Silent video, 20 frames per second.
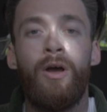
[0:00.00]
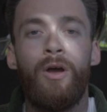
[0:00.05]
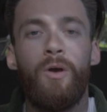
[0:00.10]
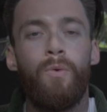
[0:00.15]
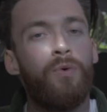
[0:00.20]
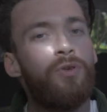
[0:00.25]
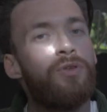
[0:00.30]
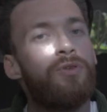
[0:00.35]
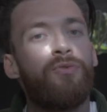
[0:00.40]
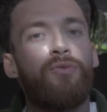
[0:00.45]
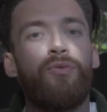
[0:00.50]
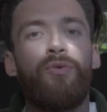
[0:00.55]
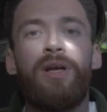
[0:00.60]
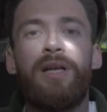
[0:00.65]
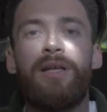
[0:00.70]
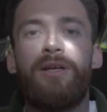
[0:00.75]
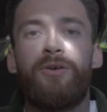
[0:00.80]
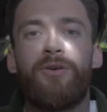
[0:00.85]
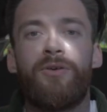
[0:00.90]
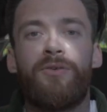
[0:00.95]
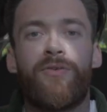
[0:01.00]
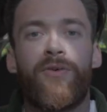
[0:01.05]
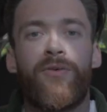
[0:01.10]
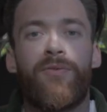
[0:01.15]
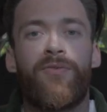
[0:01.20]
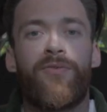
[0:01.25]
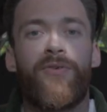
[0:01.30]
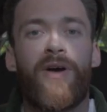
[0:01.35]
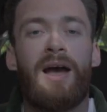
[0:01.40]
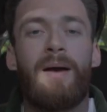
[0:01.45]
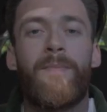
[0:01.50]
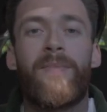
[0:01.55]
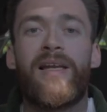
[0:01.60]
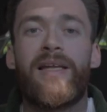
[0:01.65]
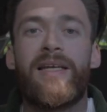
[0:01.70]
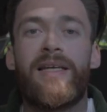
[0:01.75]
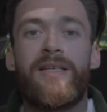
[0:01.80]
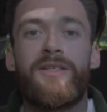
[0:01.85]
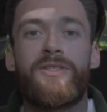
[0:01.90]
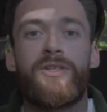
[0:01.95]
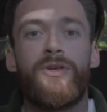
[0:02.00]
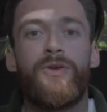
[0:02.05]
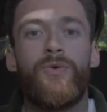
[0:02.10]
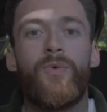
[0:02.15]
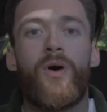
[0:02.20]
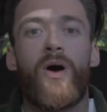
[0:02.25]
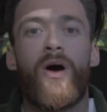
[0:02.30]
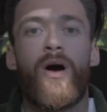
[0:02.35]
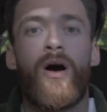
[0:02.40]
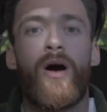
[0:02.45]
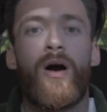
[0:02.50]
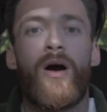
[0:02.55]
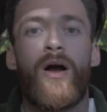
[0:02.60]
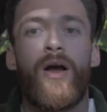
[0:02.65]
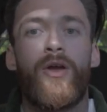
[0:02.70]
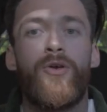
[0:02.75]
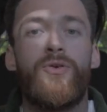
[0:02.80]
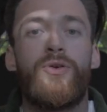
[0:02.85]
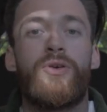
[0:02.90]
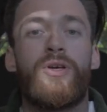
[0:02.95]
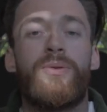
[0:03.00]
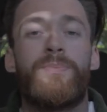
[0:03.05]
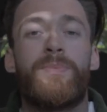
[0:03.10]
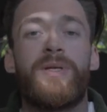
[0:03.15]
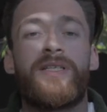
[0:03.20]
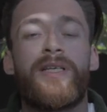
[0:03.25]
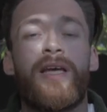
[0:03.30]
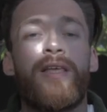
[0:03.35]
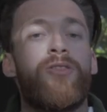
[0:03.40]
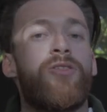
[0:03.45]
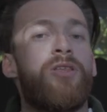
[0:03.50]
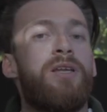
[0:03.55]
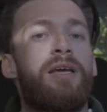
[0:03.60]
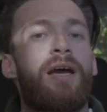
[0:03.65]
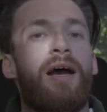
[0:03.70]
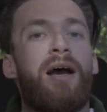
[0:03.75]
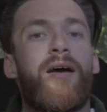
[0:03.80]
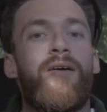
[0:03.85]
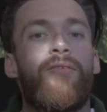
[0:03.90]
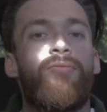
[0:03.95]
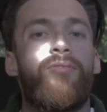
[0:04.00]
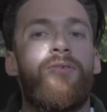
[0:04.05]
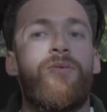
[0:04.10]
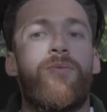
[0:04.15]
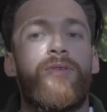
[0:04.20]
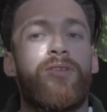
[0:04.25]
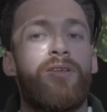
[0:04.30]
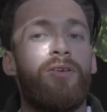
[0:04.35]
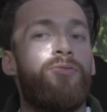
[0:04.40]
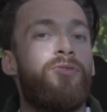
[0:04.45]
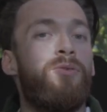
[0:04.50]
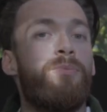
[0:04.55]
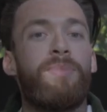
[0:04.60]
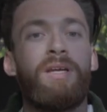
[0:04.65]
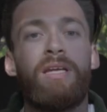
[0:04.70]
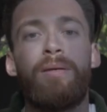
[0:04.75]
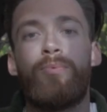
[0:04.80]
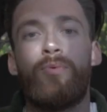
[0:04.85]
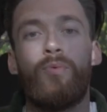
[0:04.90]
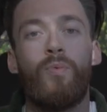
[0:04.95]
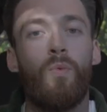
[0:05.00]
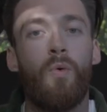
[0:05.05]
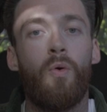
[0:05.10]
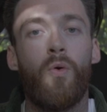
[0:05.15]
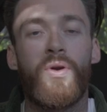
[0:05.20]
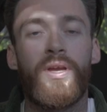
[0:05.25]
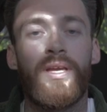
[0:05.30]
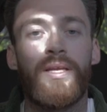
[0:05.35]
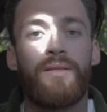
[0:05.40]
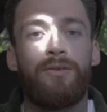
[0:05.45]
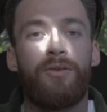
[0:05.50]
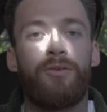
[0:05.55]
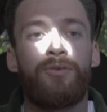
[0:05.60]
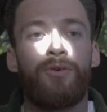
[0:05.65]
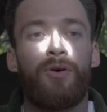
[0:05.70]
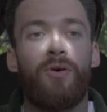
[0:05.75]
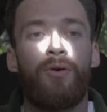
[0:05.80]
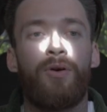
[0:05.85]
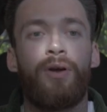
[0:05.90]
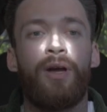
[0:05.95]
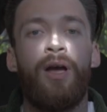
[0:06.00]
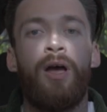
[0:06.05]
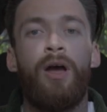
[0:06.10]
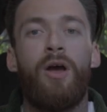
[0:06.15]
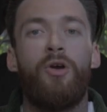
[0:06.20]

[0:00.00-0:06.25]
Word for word: which is really good for families who are who could potentially have different people walking the dog